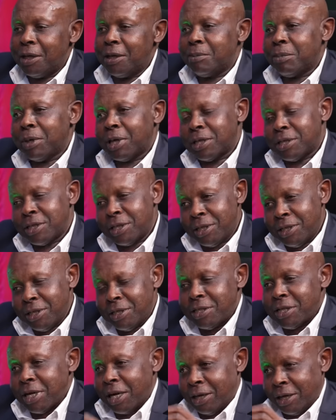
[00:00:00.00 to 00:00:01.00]
But
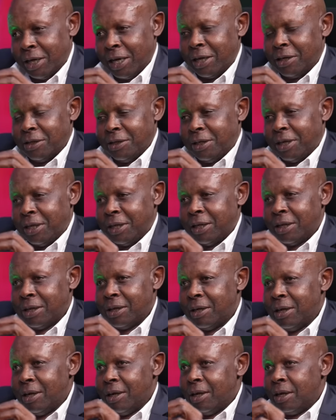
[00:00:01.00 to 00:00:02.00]
indirectly,
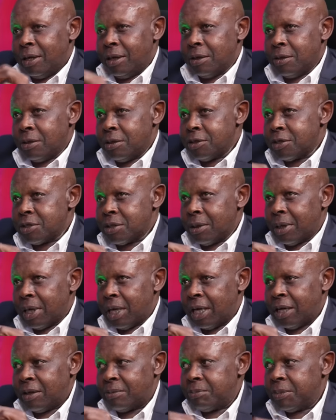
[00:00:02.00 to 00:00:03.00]
he also
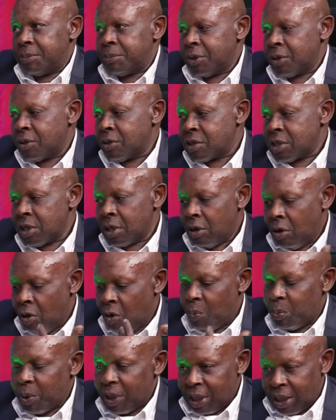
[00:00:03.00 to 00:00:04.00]
helped me because he
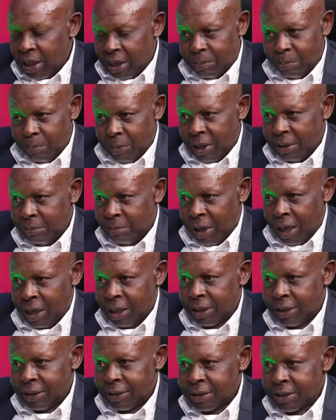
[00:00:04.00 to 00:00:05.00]
opened up my
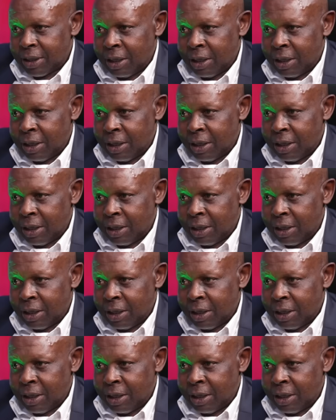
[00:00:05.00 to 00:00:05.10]
mind.